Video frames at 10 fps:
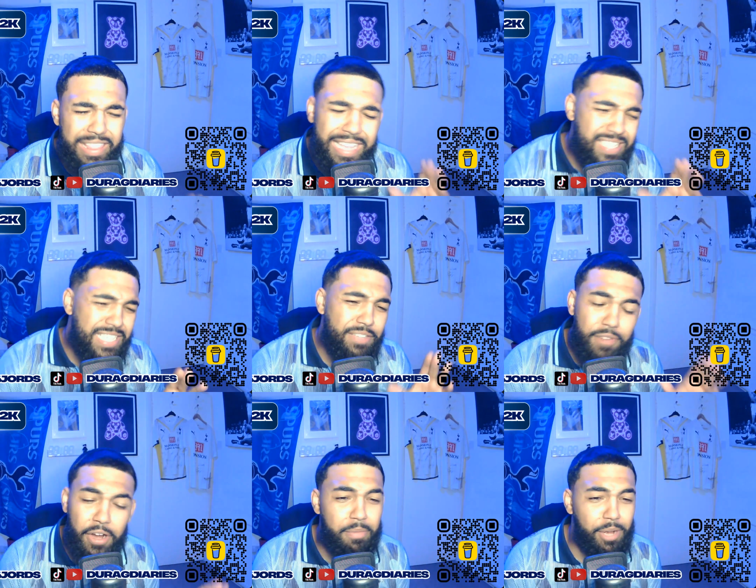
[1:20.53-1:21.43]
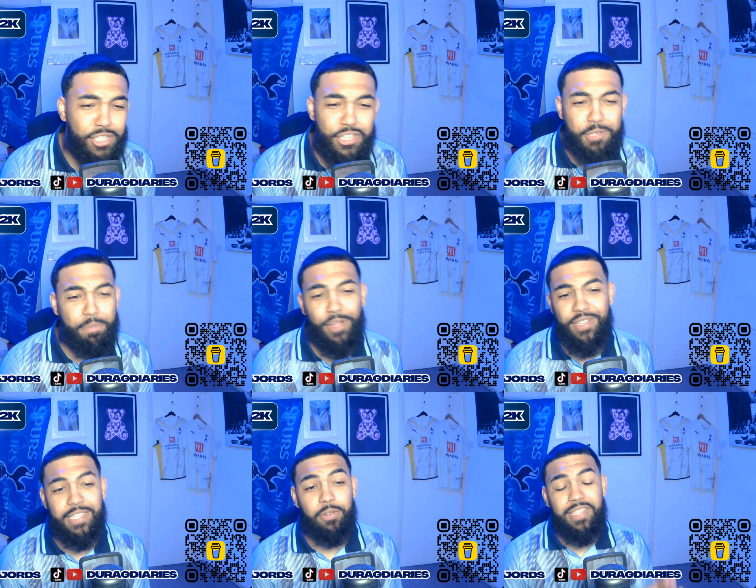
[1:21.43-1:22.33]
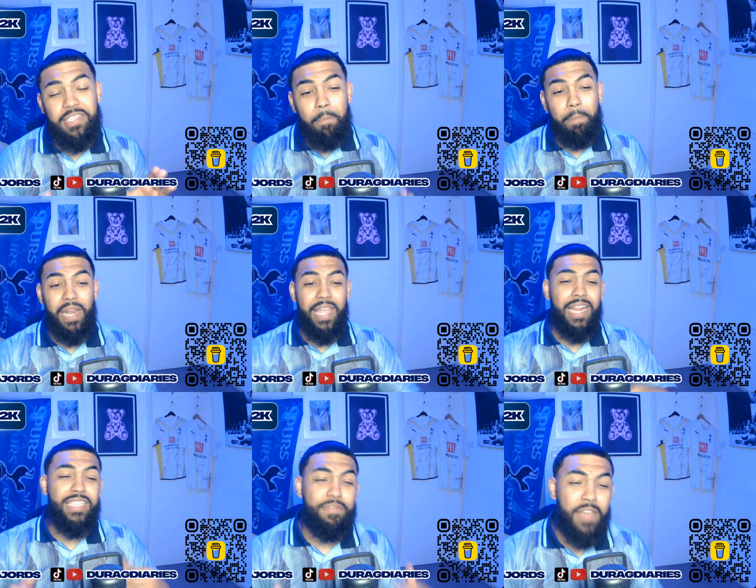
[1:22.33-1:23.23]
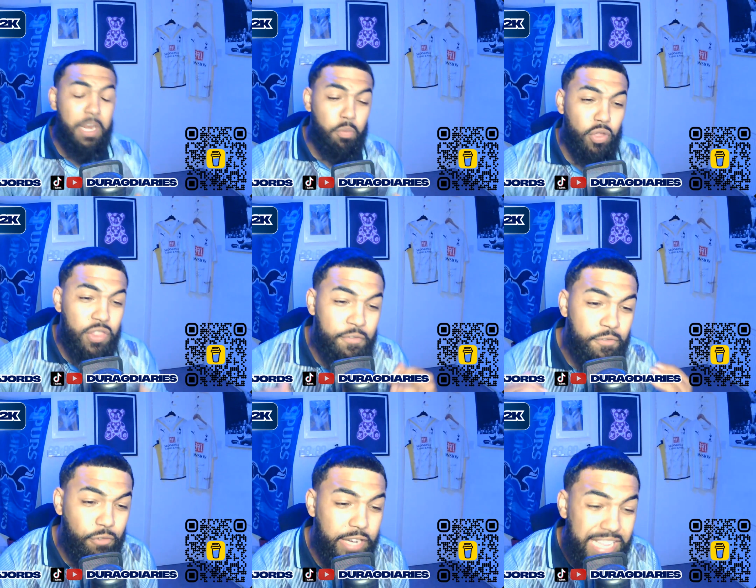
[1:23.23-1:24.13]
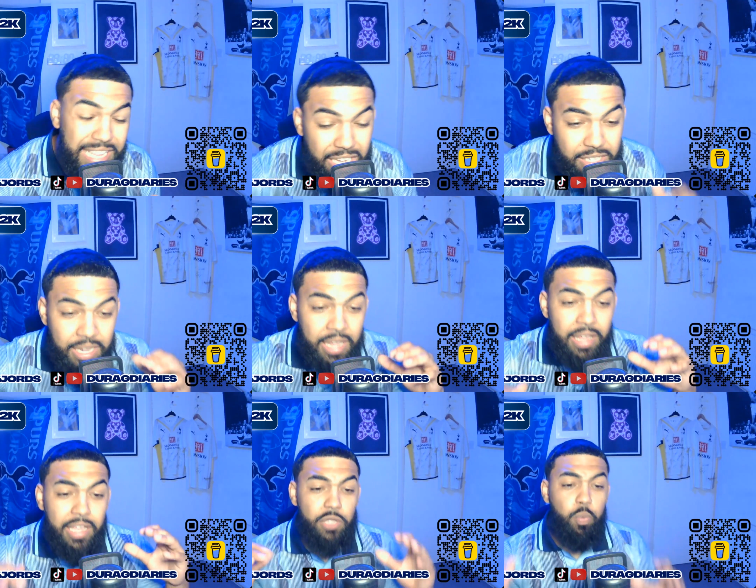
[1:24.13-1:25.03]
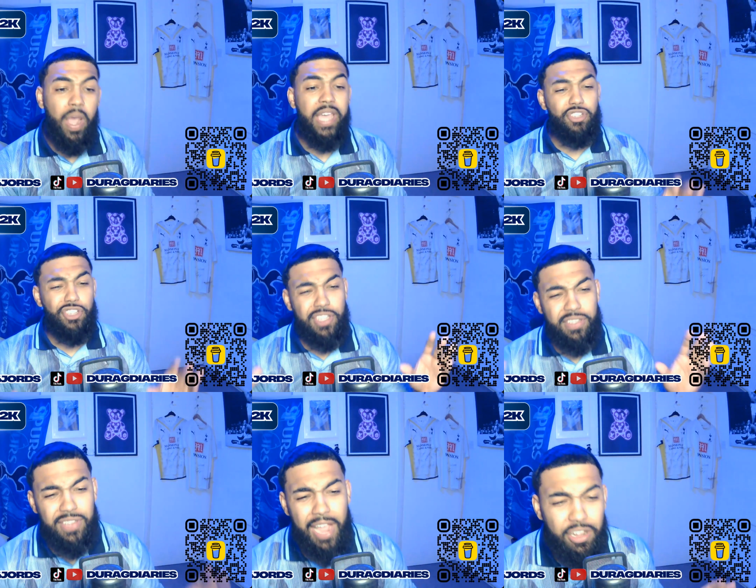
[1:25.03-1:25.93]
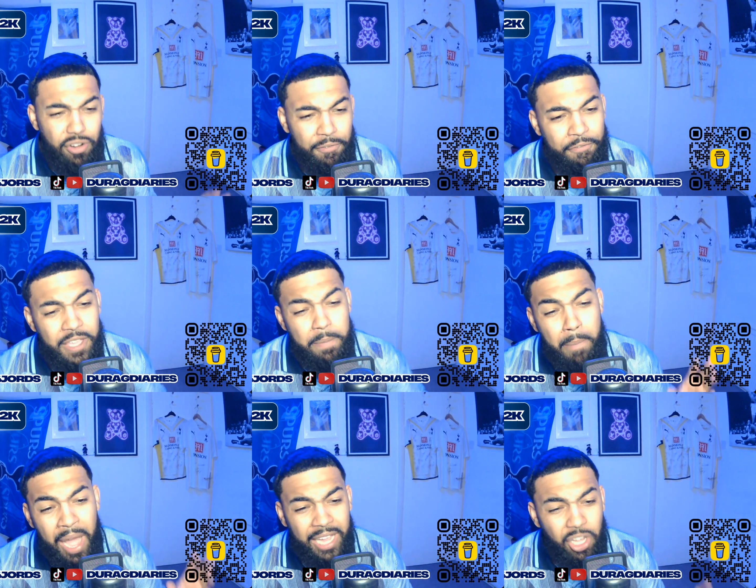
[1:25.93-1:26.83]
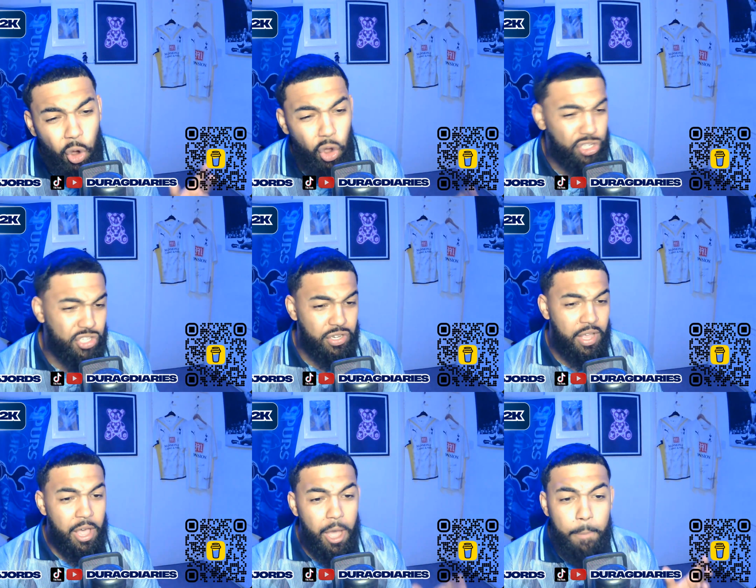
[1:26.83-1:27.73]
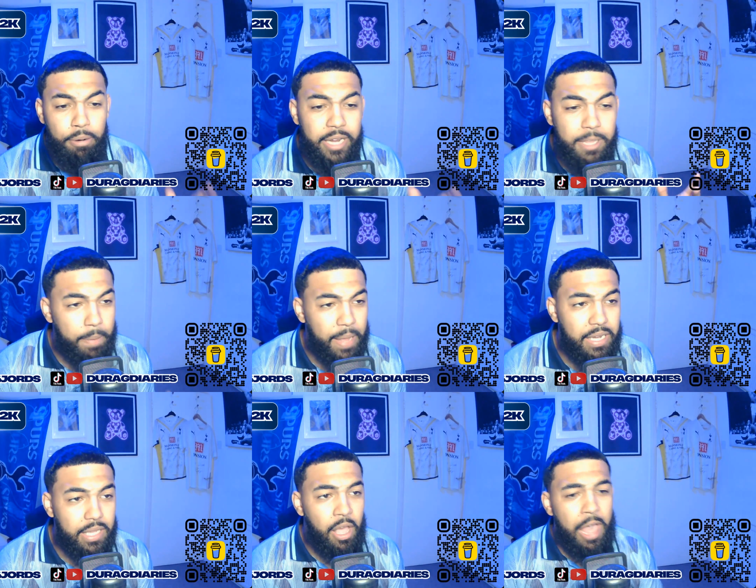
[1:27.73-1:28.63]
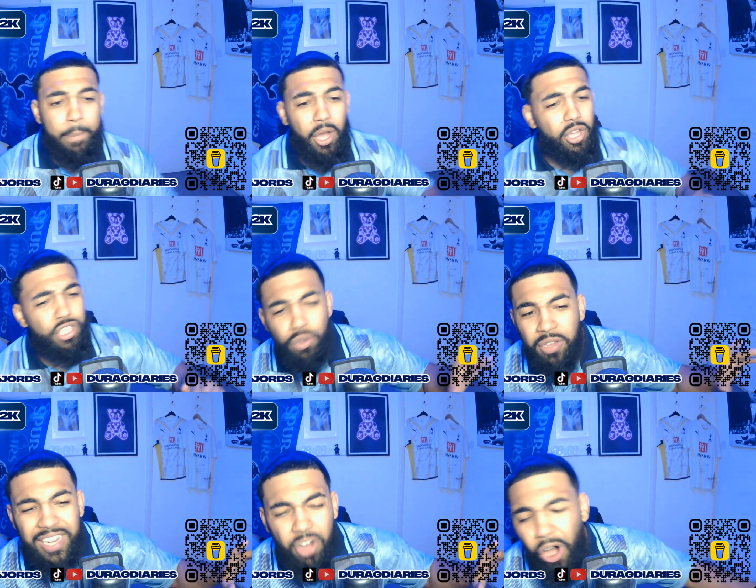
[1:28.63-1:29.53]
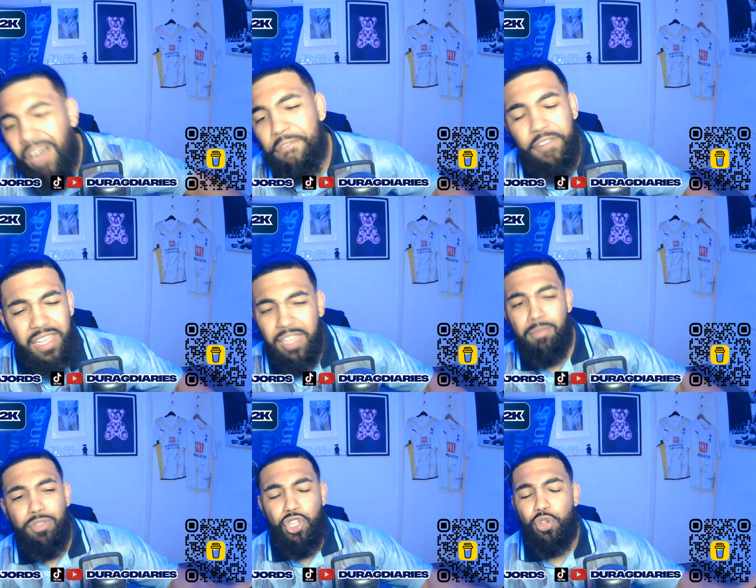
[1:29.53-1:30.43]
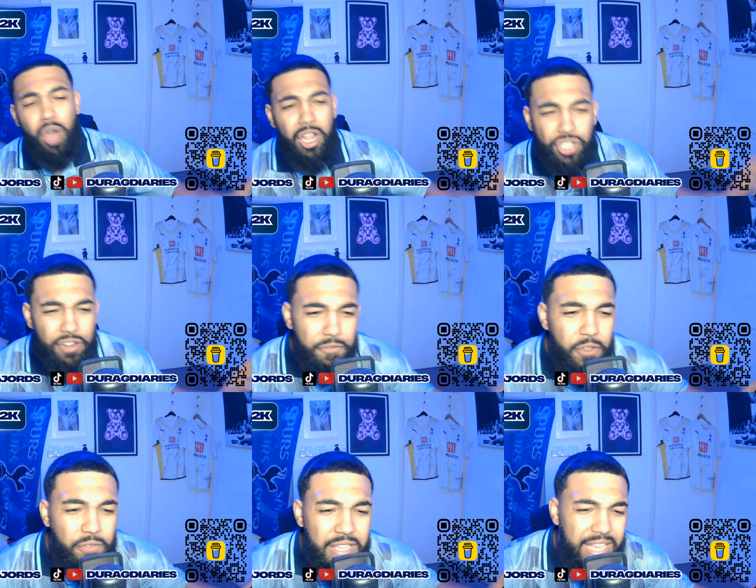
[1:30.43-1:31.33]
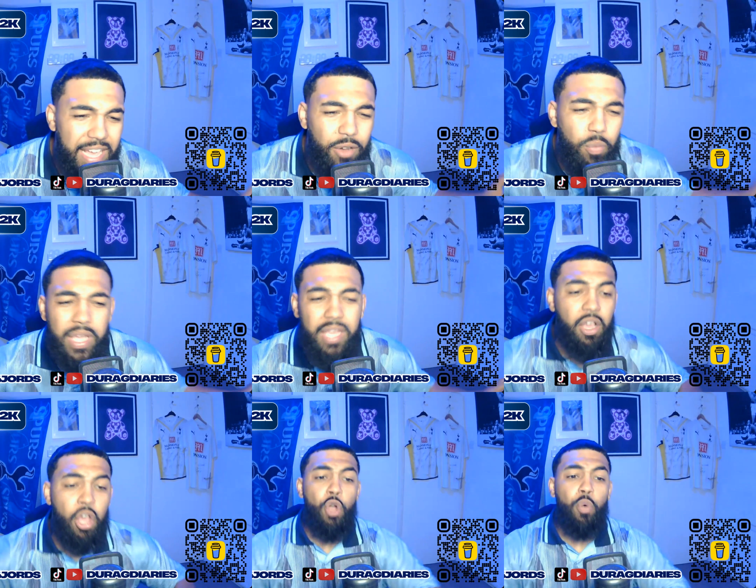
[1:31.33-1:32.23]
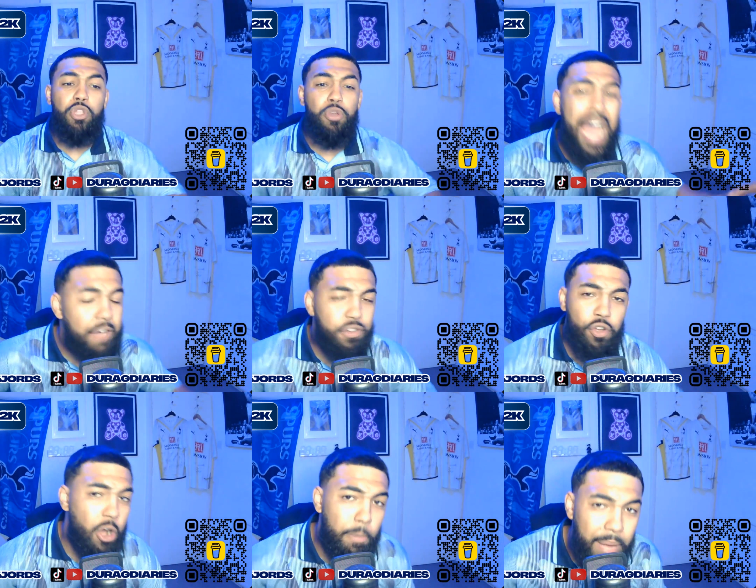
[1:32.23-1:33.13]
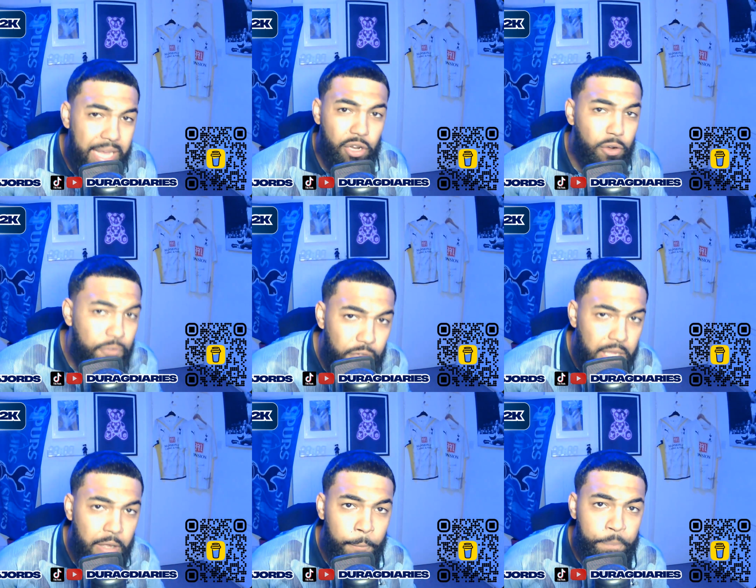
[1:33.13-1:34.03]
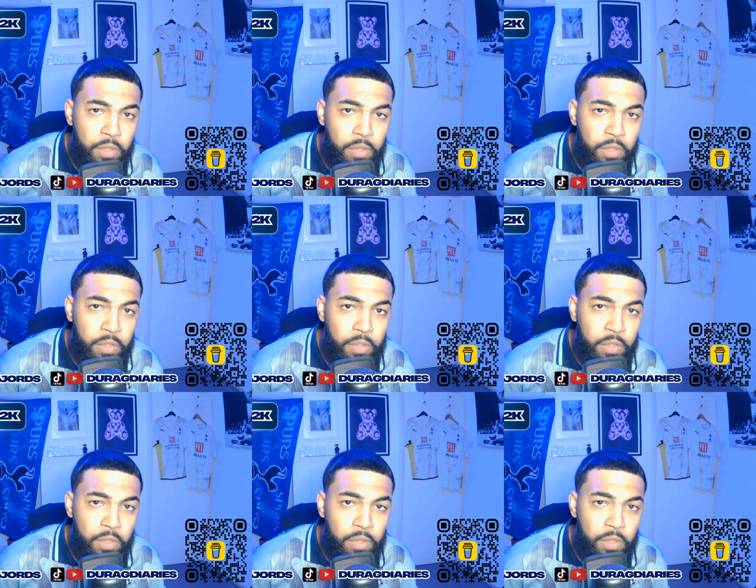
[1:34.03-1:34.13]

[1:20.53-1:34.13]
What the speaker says: This is very much a Spurs deal. This is a player that's available on the free. Yes, his wages and signing on fee might cost a pretty penny, but you can offer him 250k a week when you haven't got to pay no fee.